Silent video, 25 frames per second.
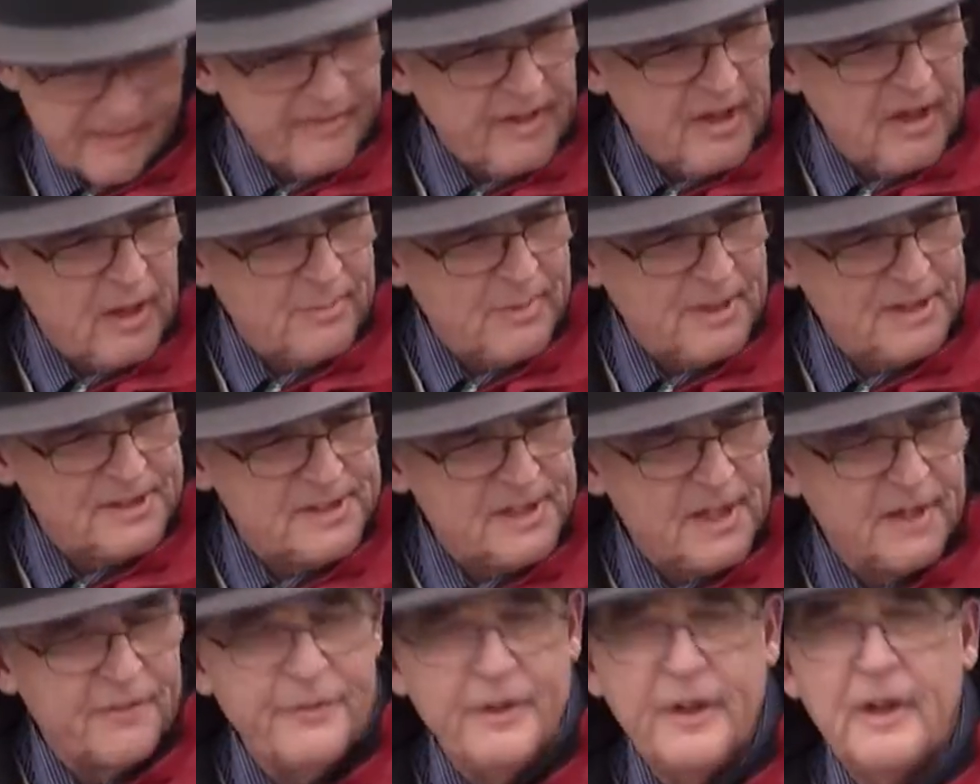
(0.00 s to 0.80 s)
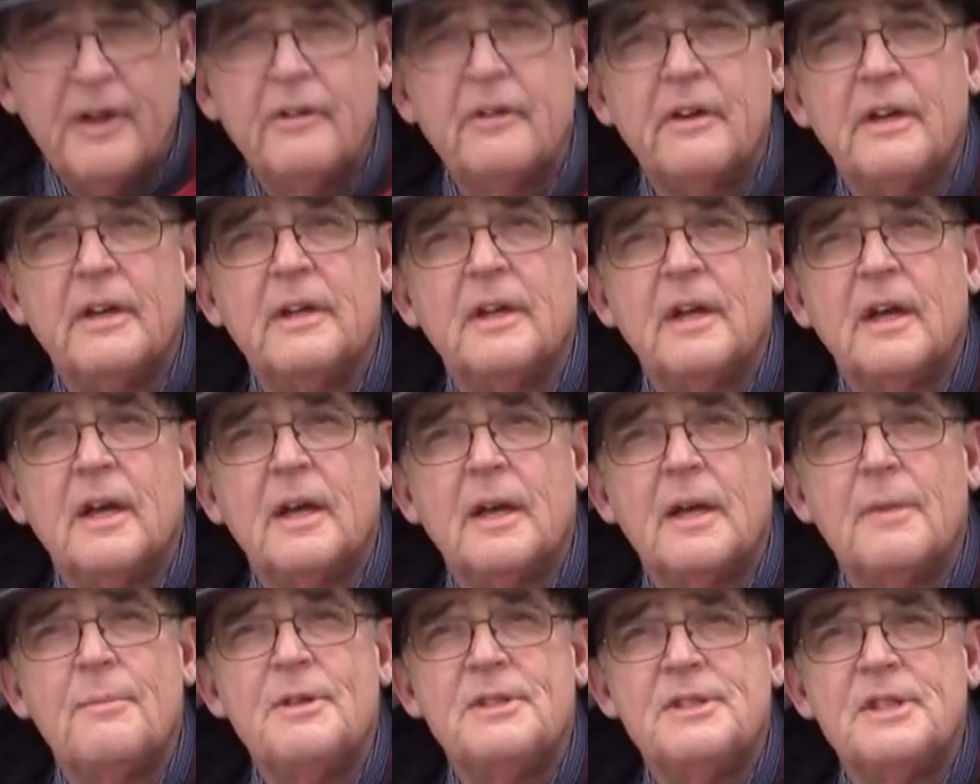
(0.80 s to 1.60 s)
got all my stuff here, and
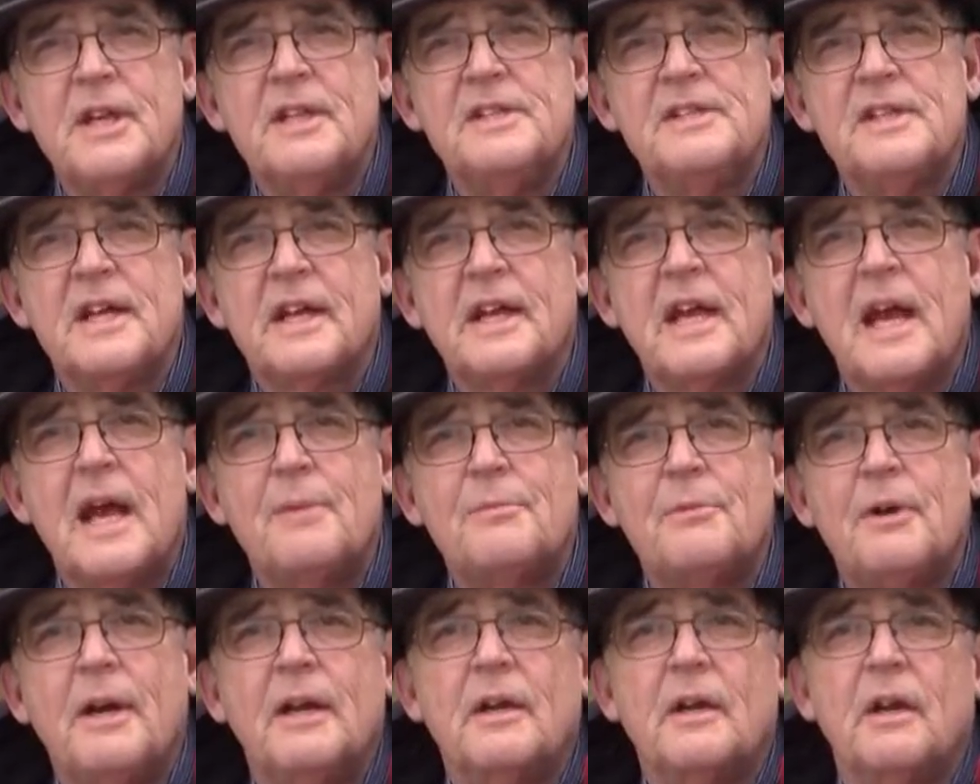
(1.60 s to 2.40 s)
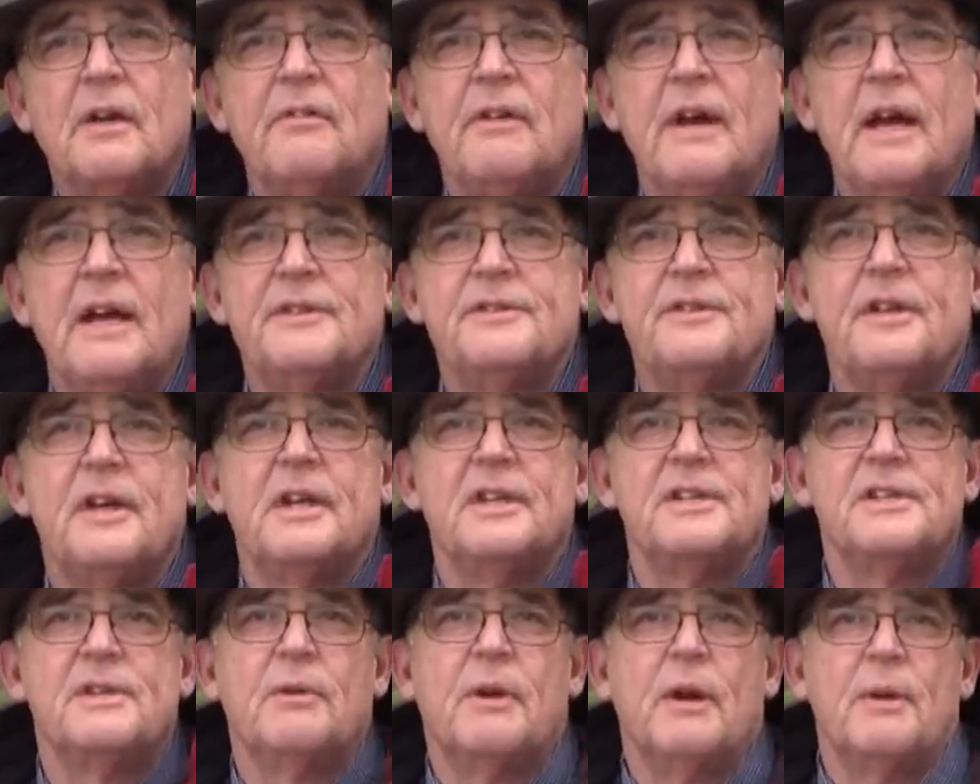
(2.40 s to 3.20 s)
let me change that camera angle around so you
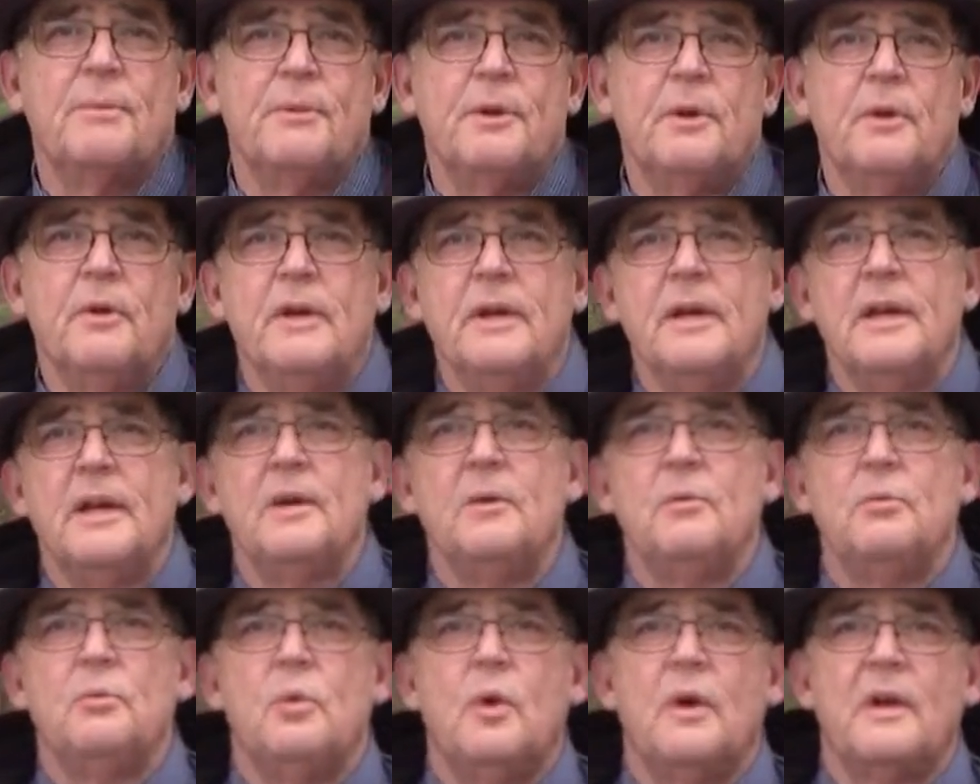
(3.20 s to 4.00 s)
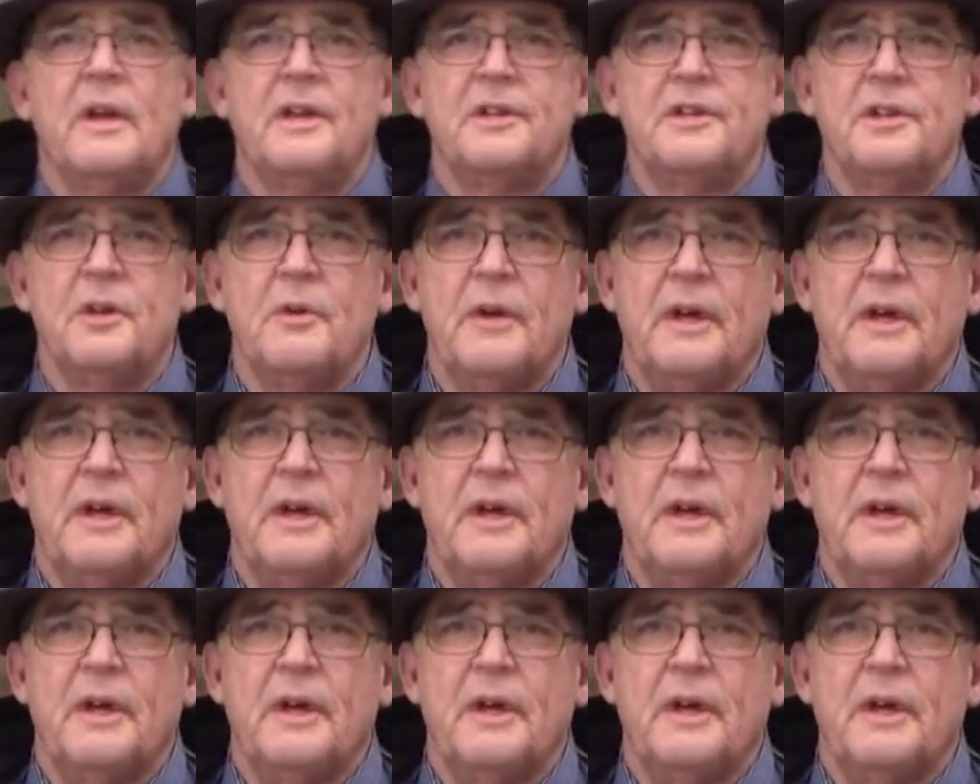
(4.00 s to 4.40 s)
can see what I'm doing, and we'll get to